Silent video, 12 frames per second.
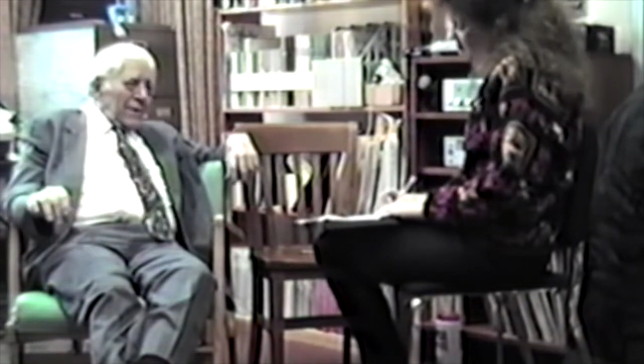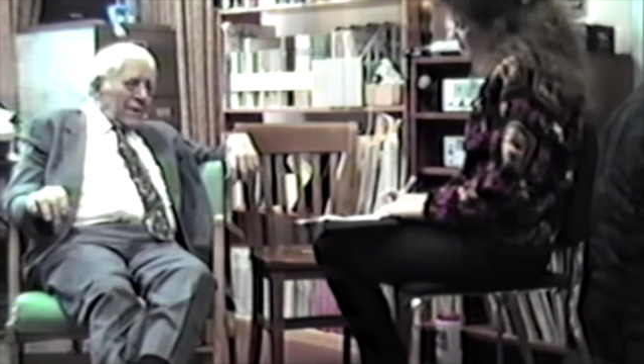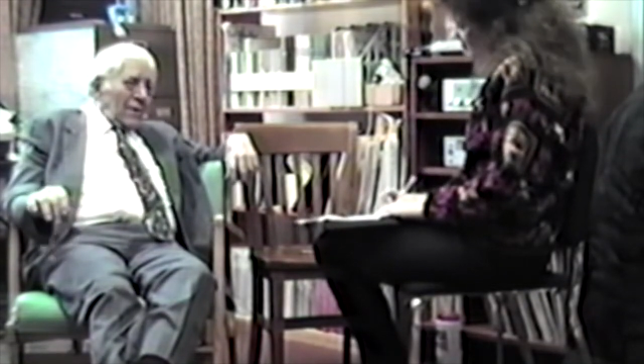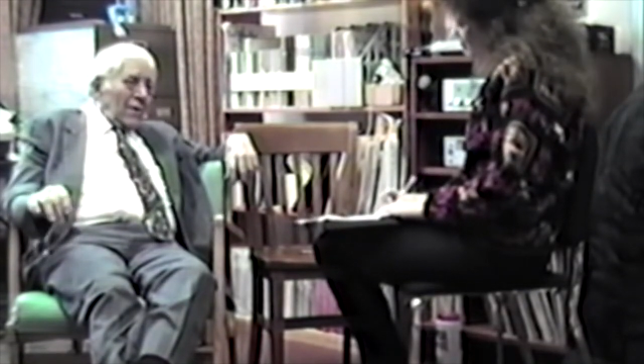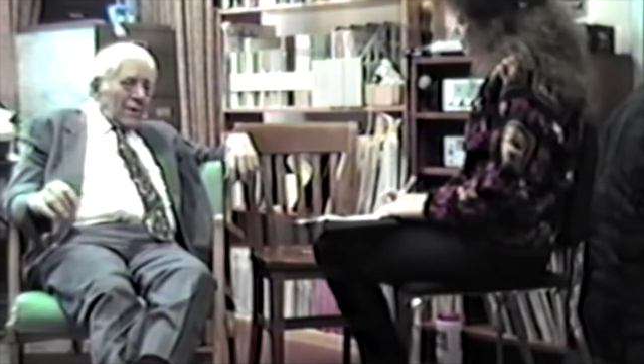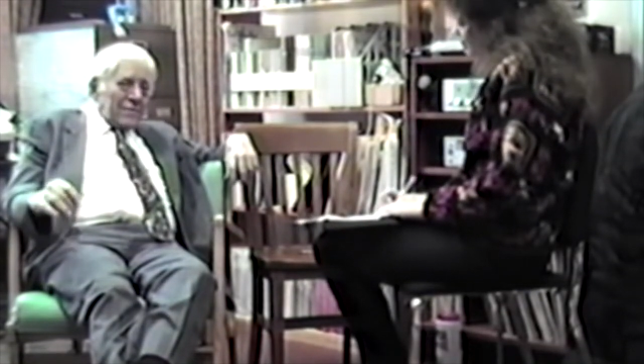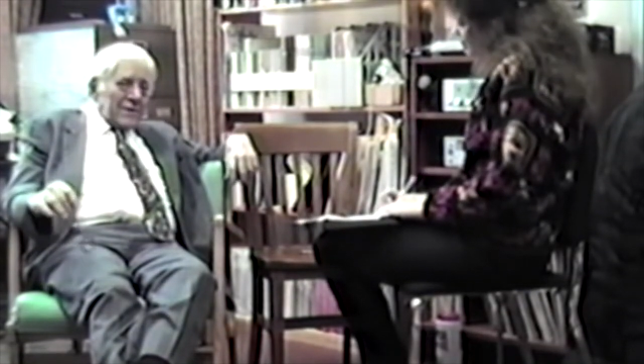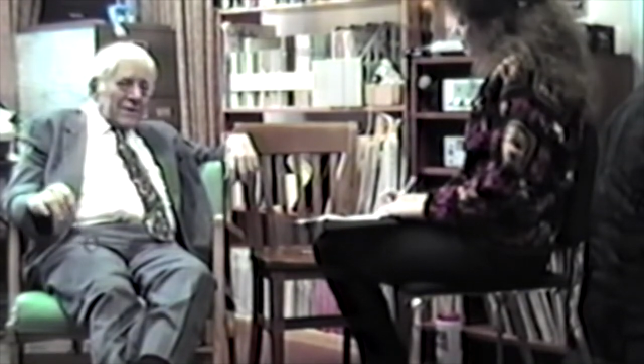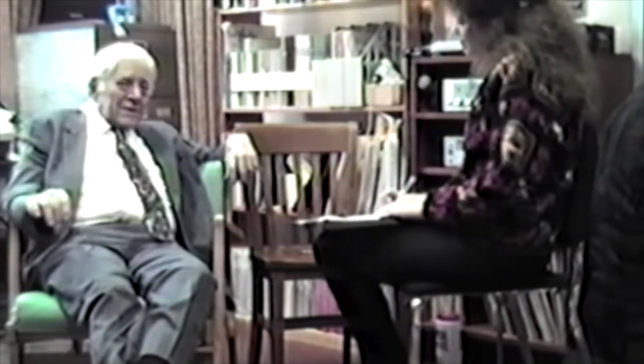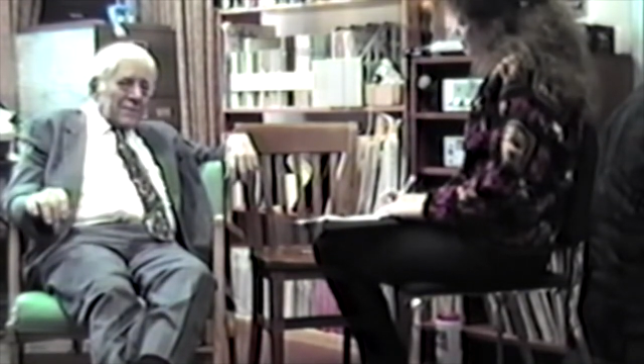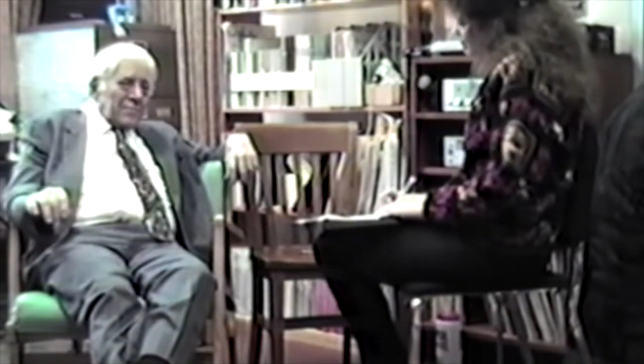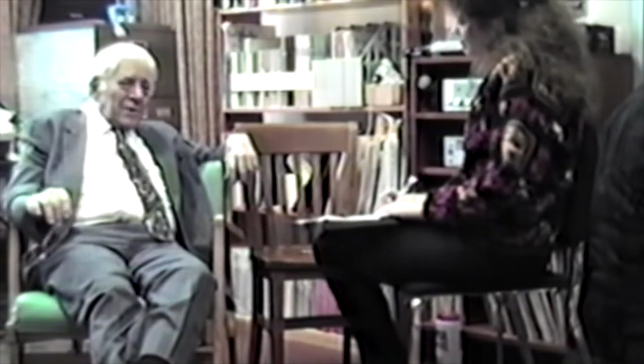all of
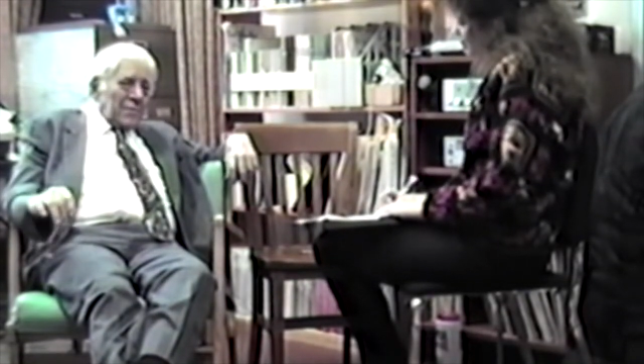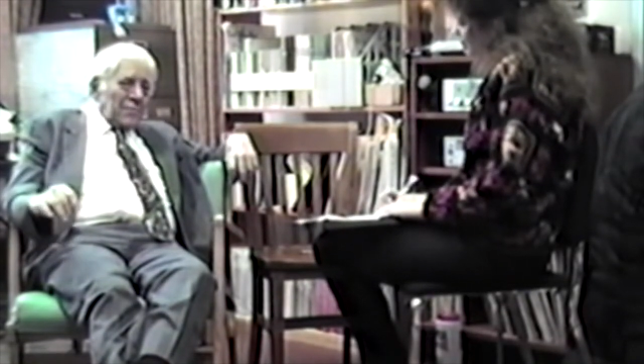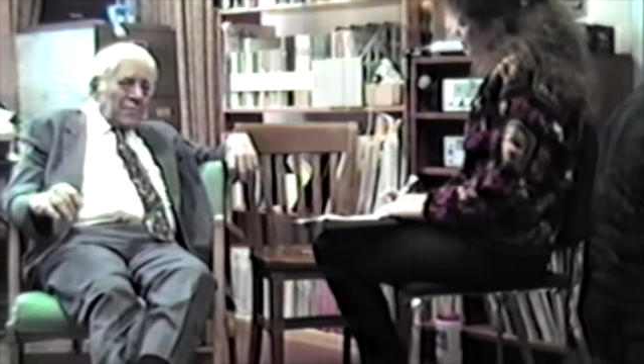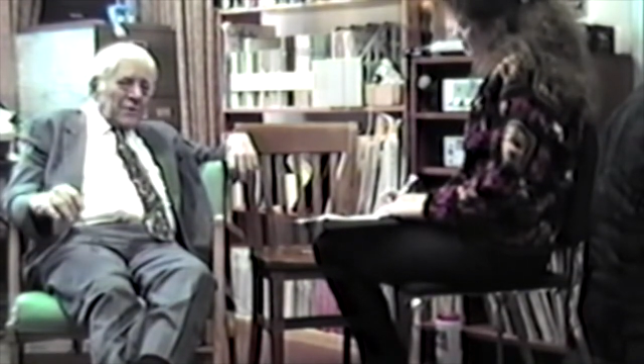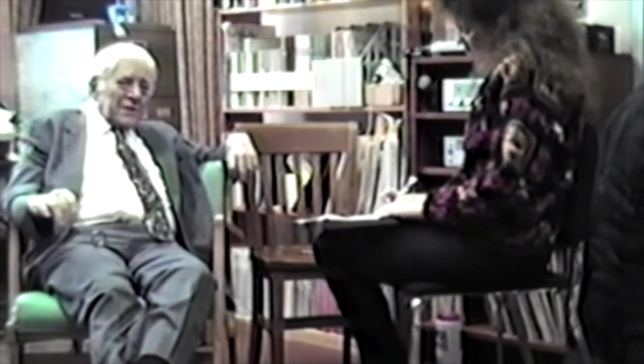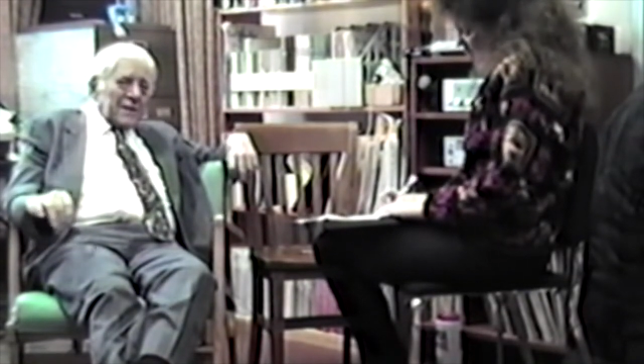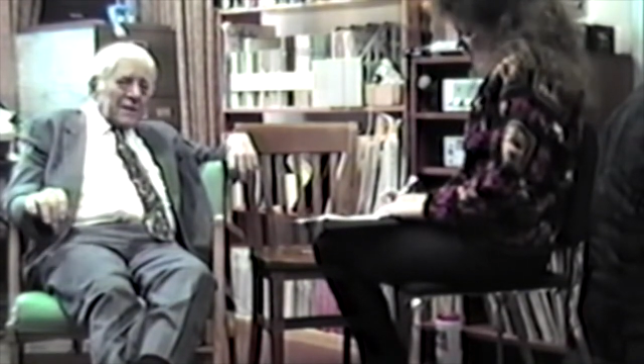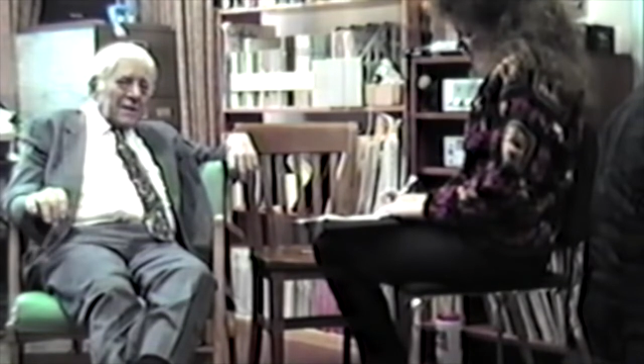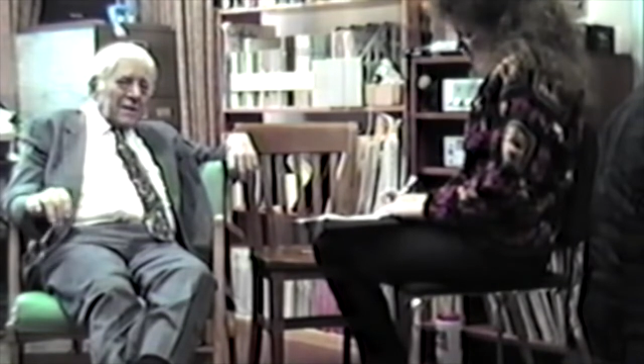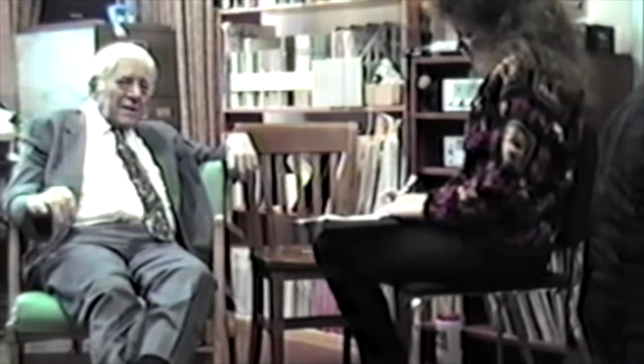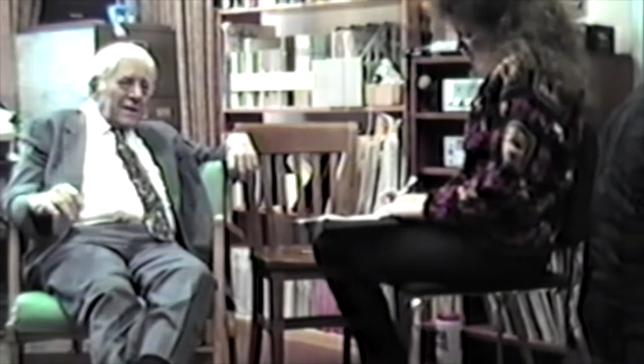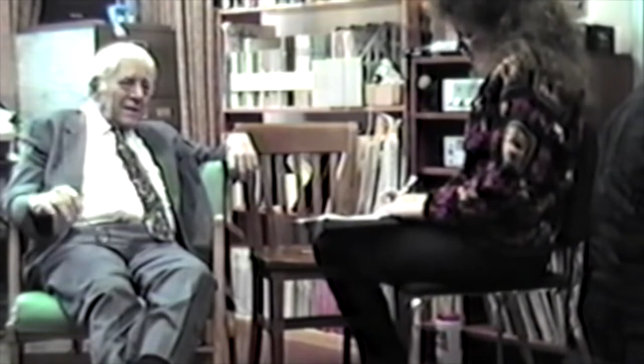us, but in
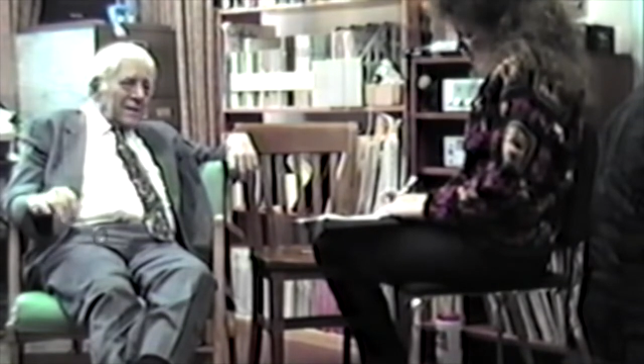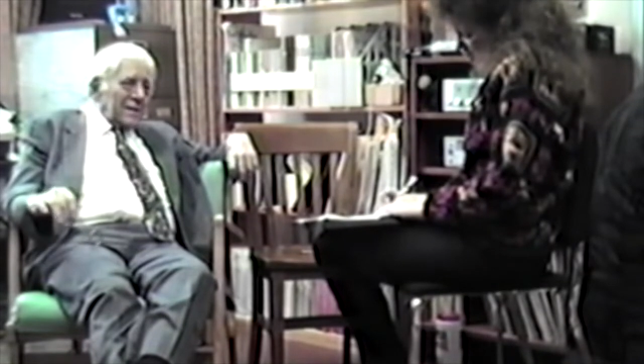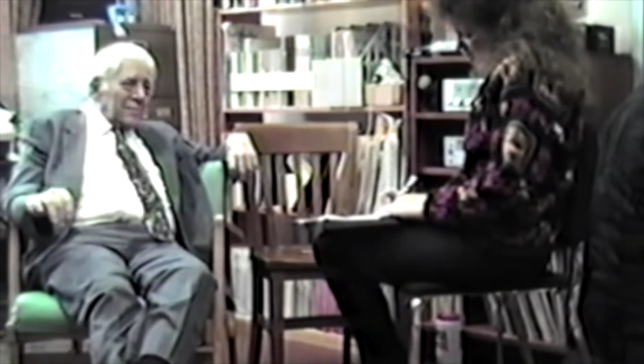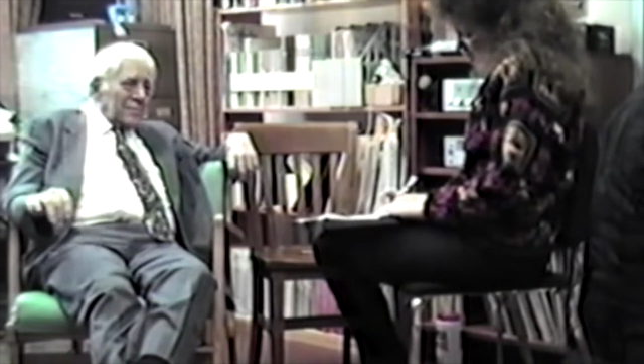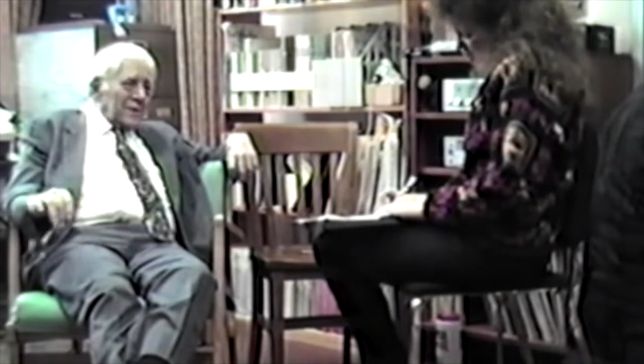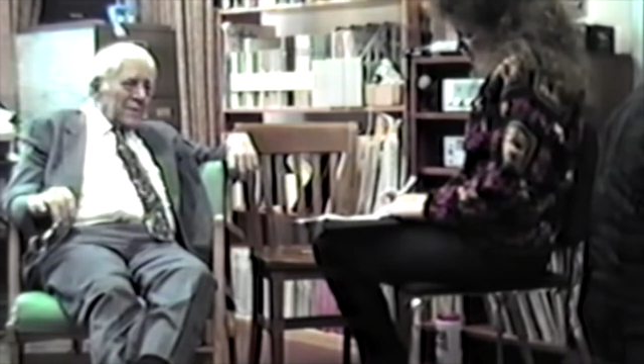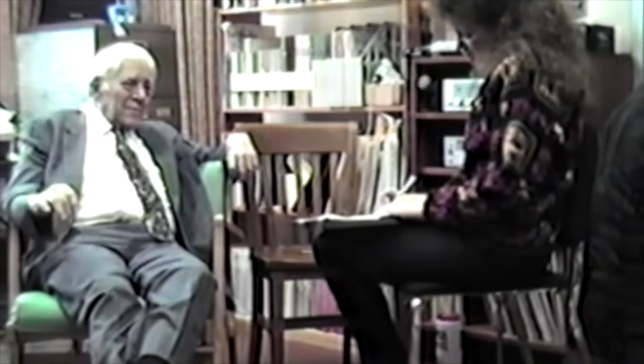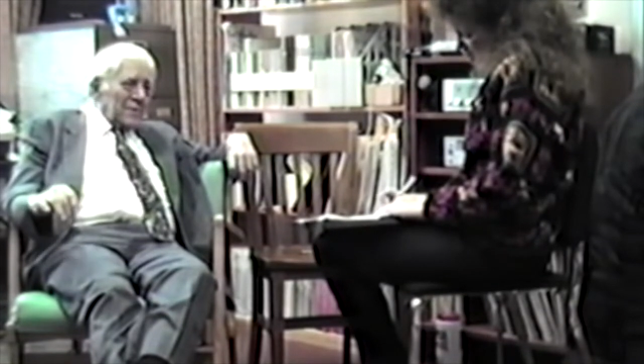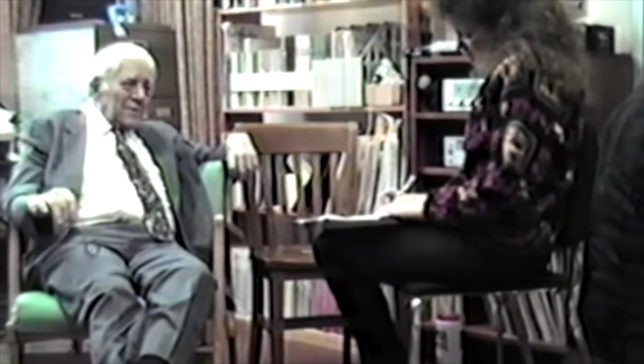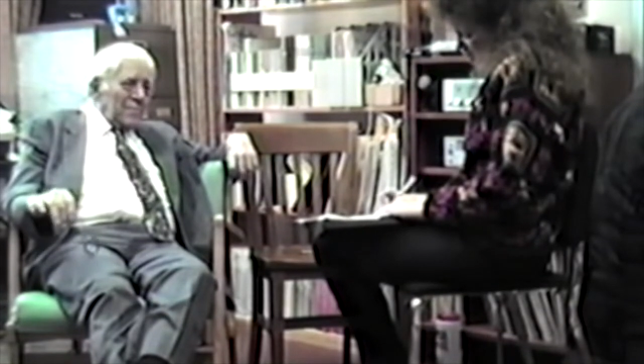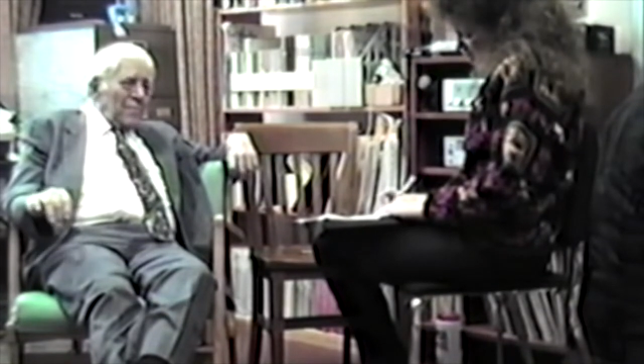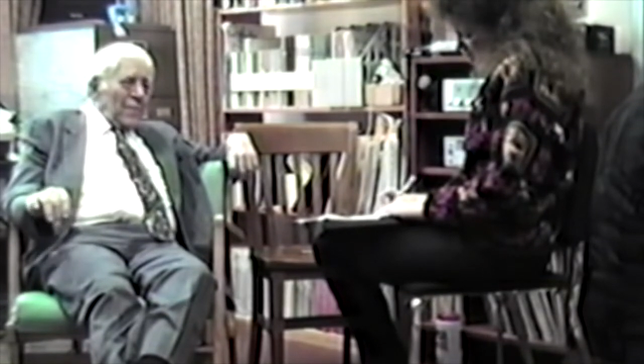particularly young people.